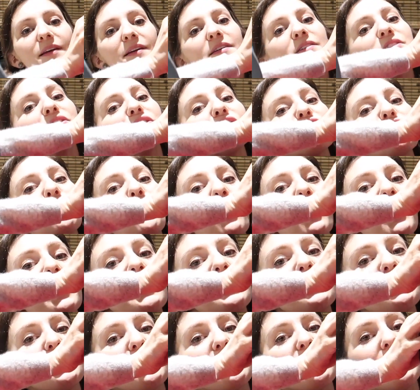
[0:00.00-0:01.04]

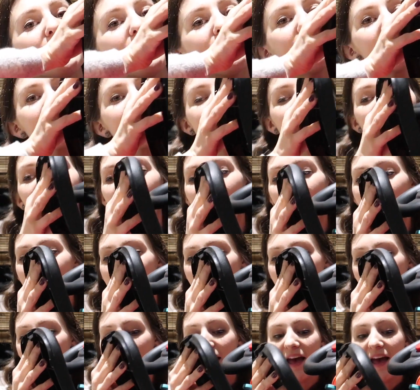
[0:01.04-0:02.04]
storage in the inside,